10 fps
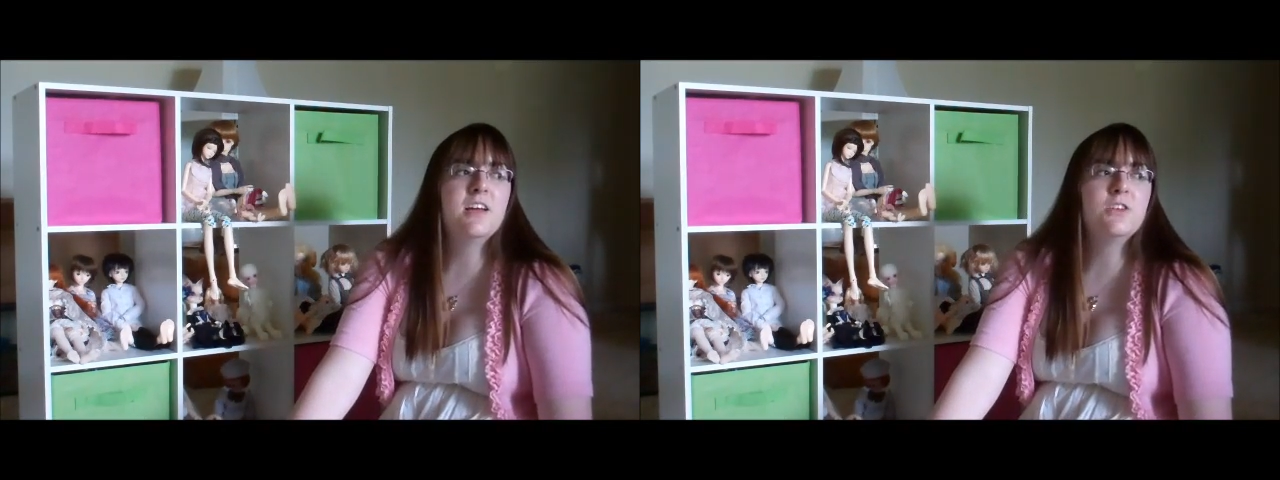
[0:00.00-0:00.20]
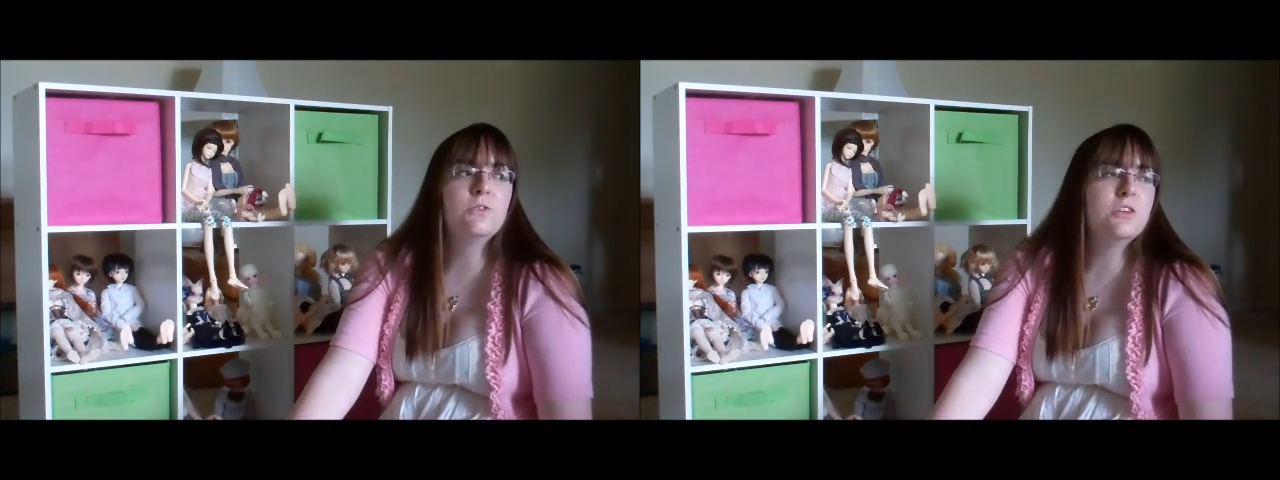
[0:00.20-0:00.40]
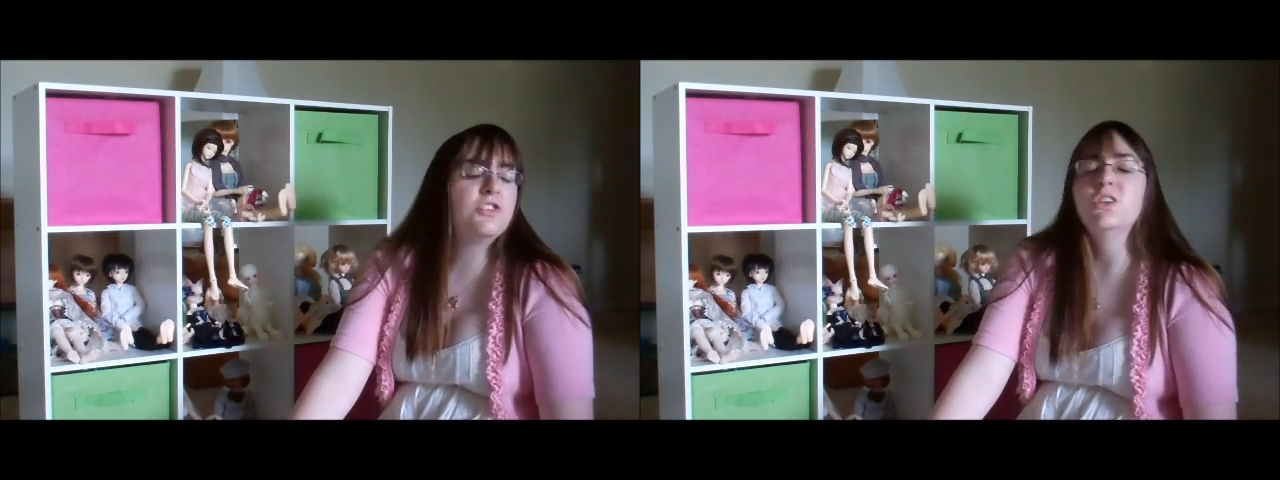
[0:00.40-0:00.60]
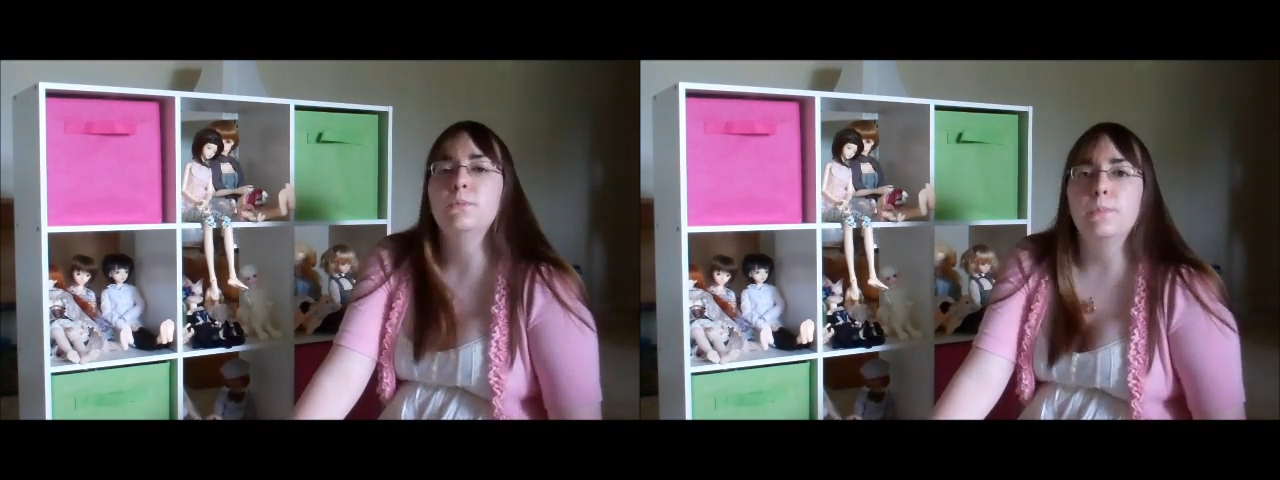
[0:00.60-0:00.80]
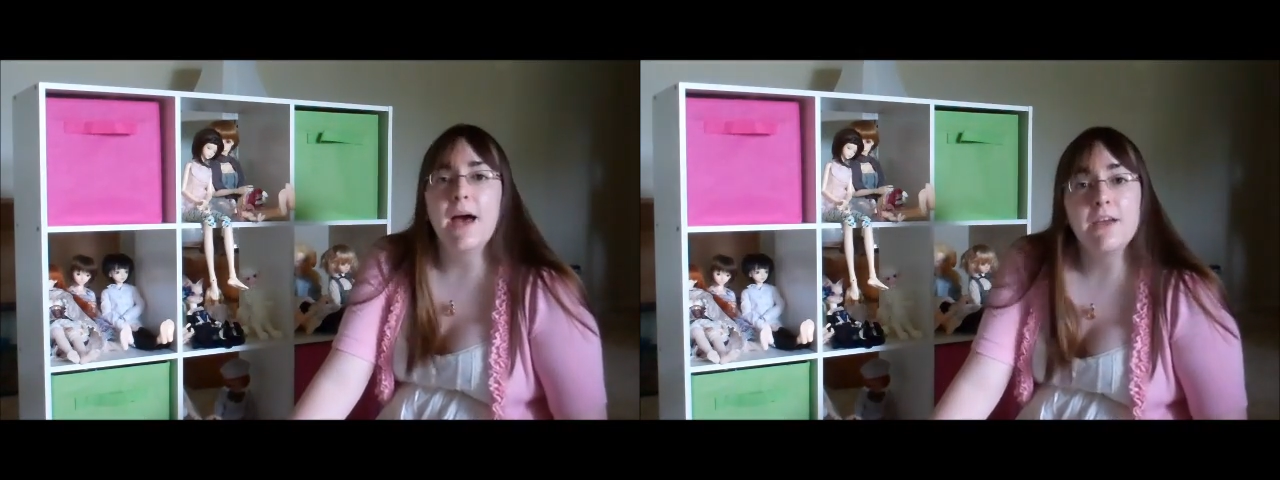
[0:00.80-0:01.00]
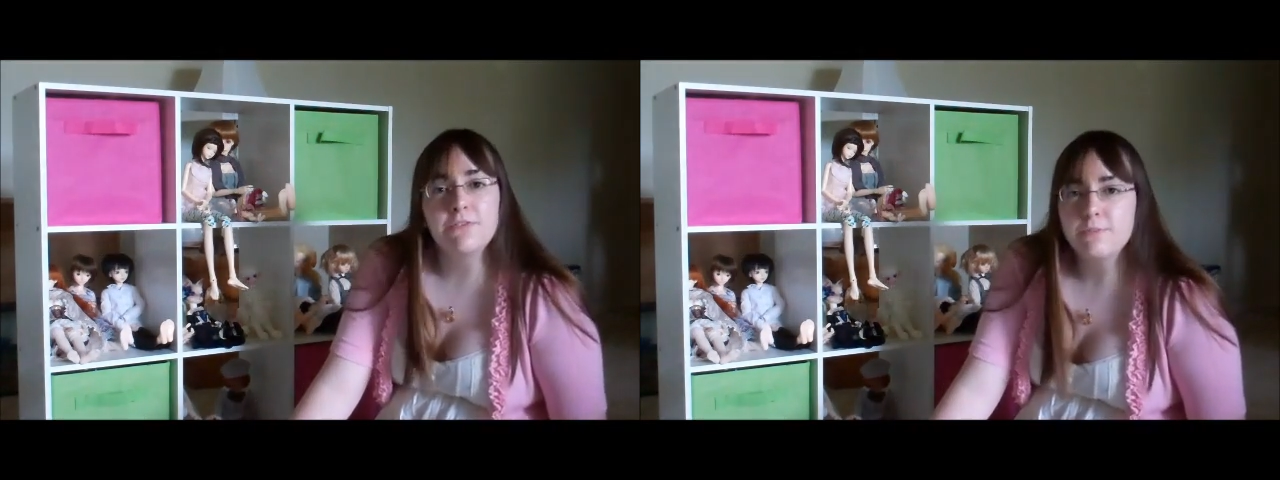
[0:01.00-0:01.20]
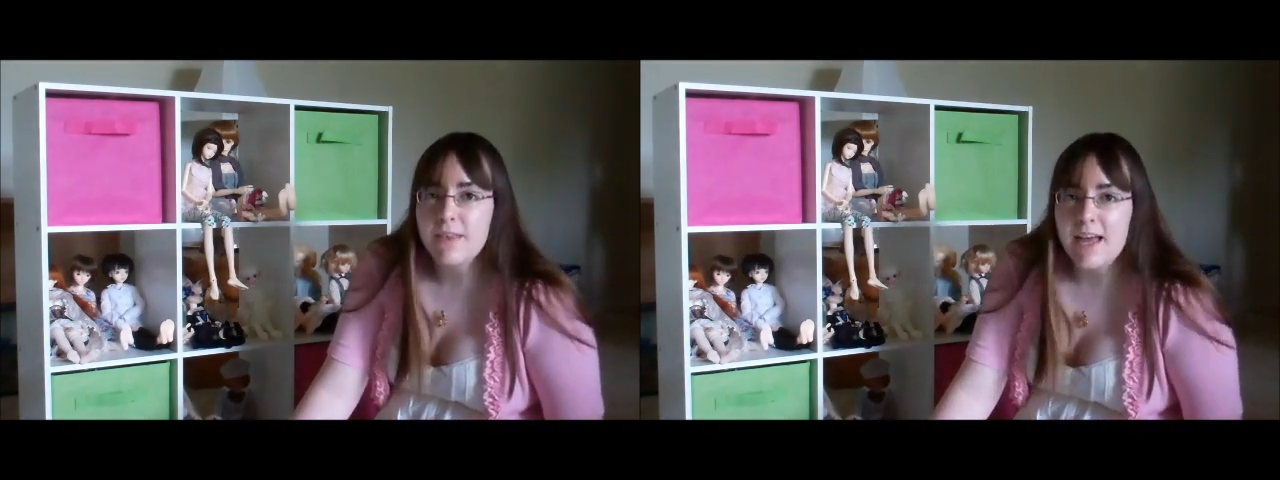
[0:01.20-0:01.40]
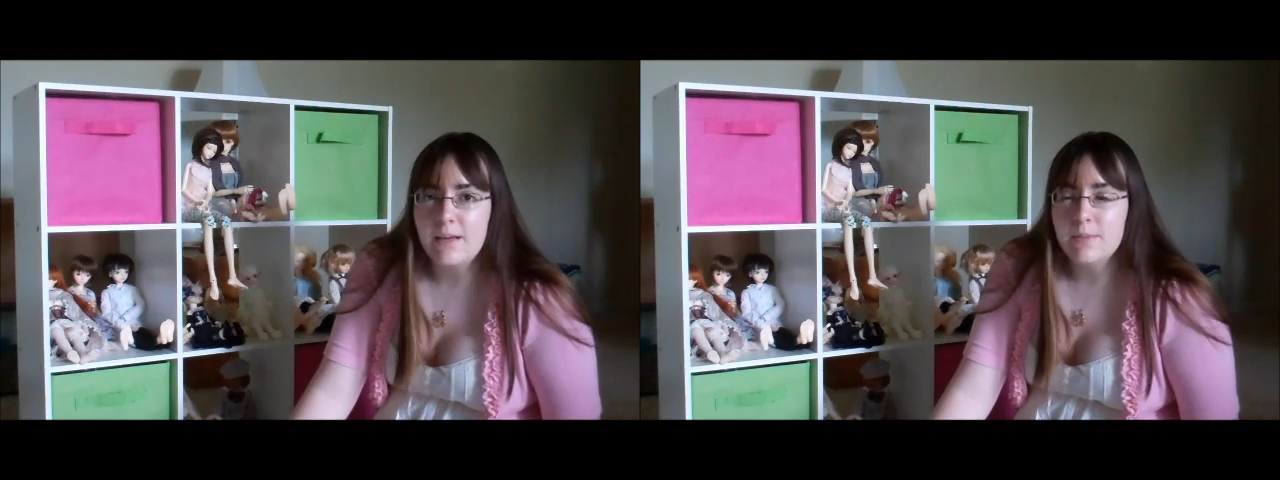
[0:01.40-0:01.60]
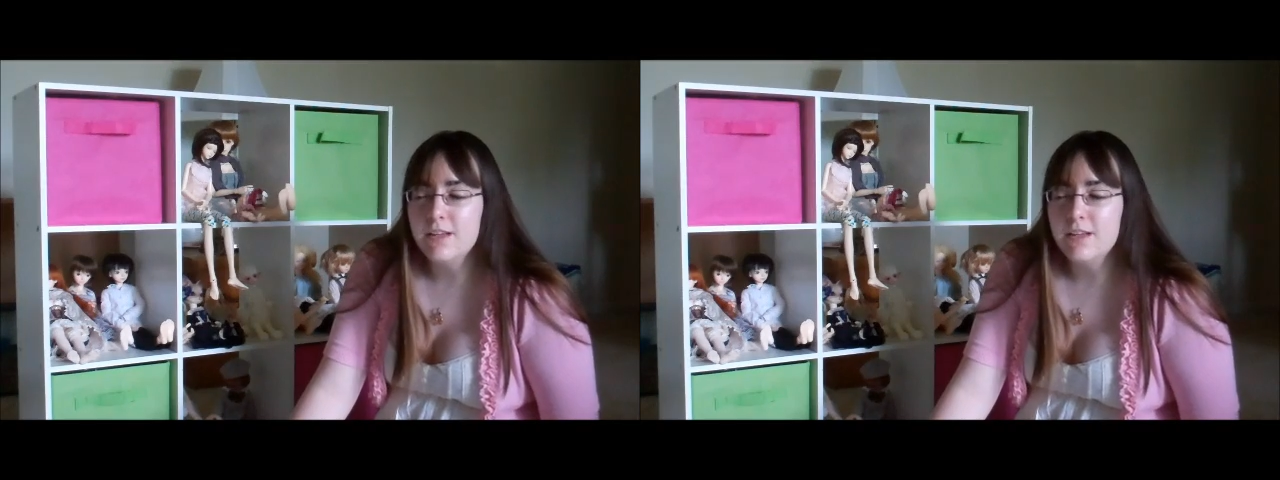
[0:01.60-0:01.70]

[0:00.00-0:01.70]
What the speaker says: you shouldn't buy from them.